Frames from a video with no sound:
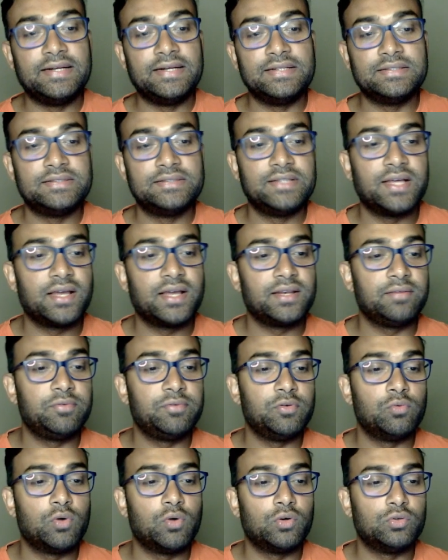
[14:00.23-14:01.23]
is there, if
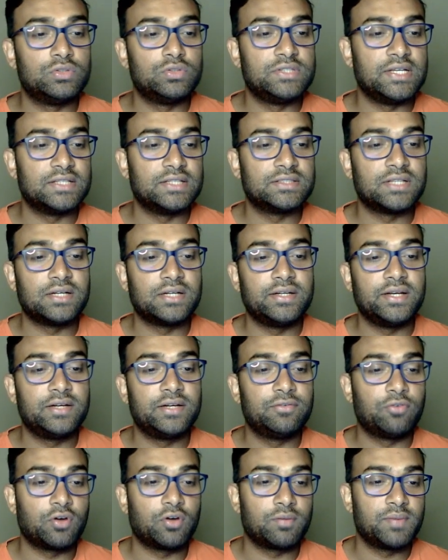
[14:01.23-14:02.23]
you want to change the
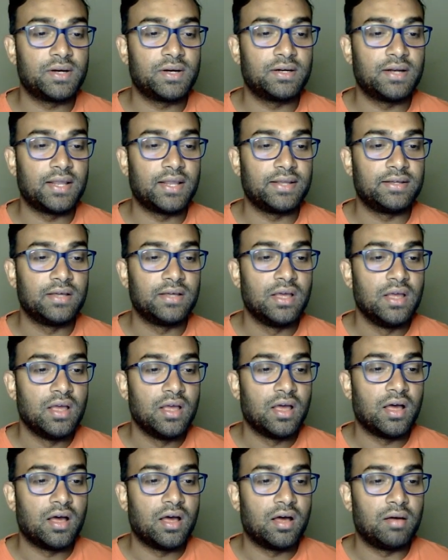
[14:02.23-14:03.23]
date format, like
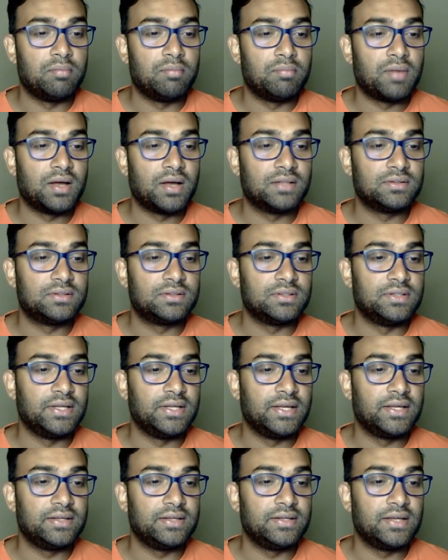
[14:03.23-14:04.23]
month,
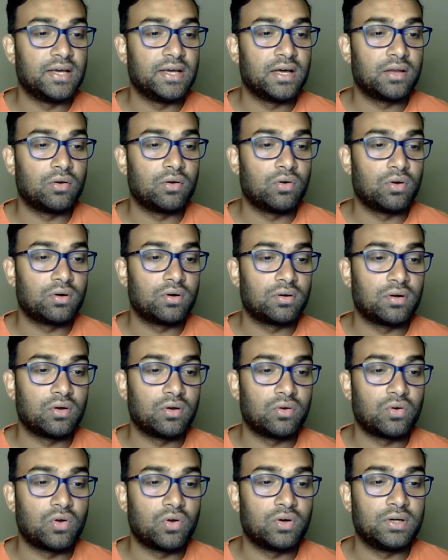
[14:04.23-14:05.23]
day, year,
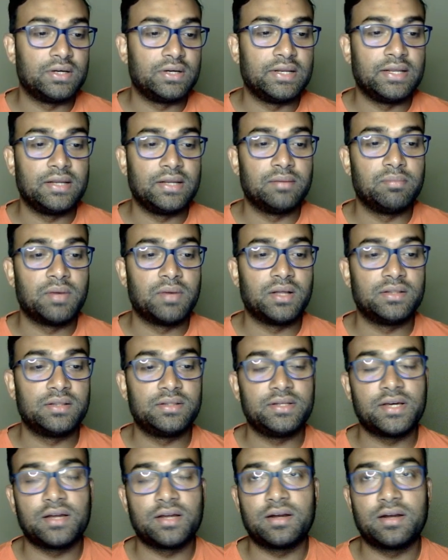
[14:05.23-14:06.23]
or day,
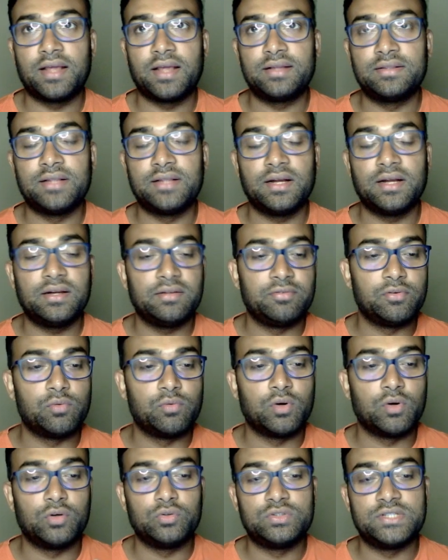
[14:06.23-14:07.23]
month, year, like that, if you
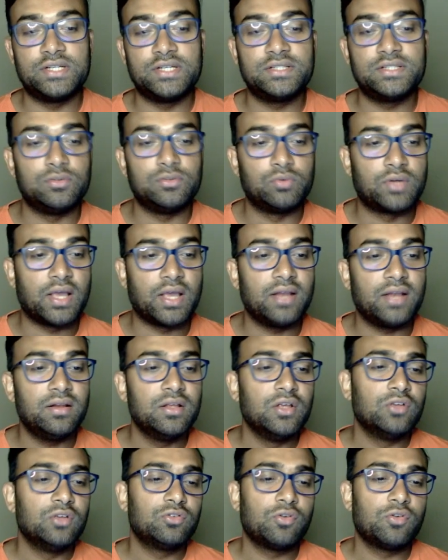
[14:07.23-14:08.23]
want to change, you can.
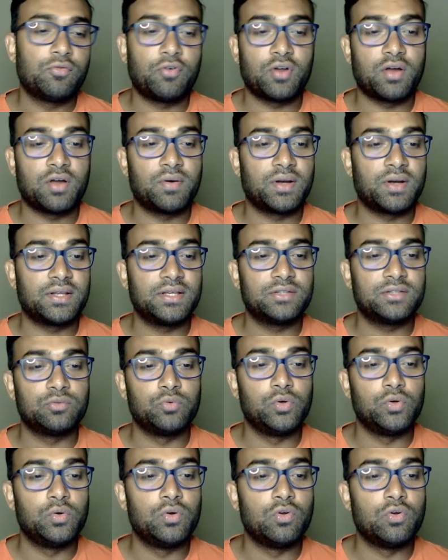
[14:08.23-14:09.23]
So for our case
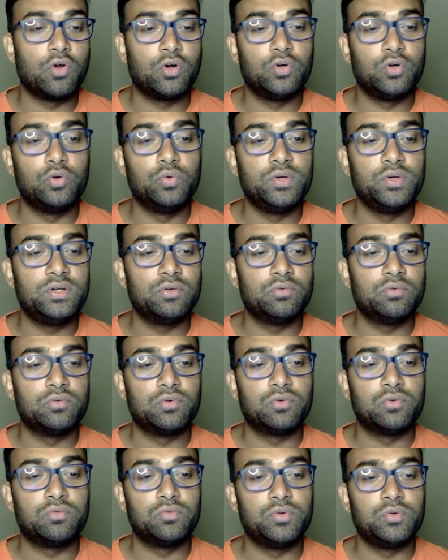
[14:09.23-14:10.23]
we will not do it,
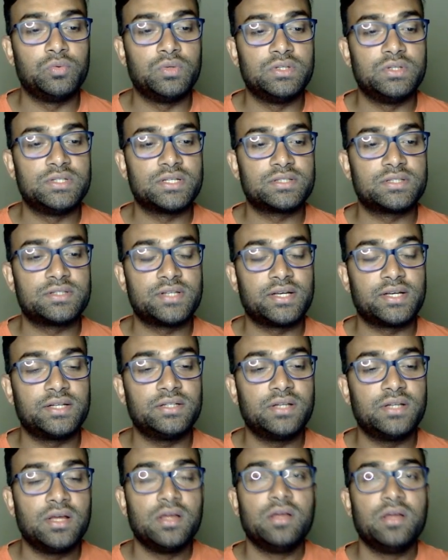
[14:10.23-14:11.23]
we will just check
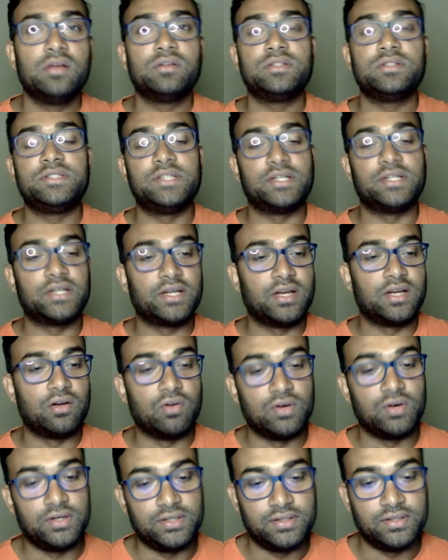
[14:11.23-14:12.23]
it general
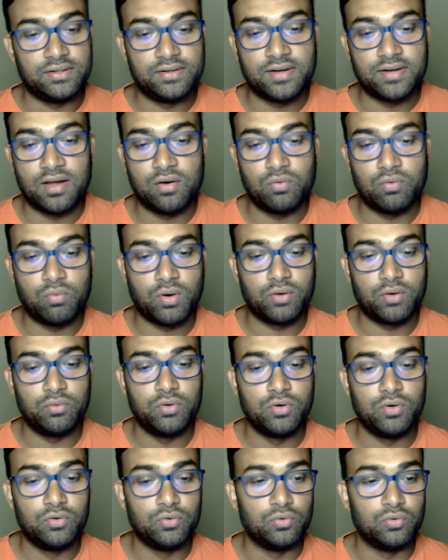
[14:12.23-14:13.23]
only. Now what we
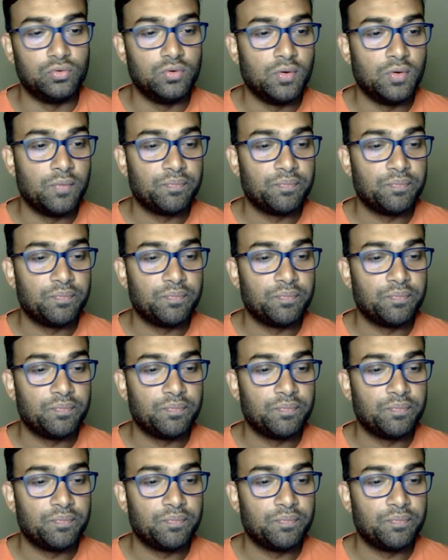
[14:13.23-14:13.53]
will do,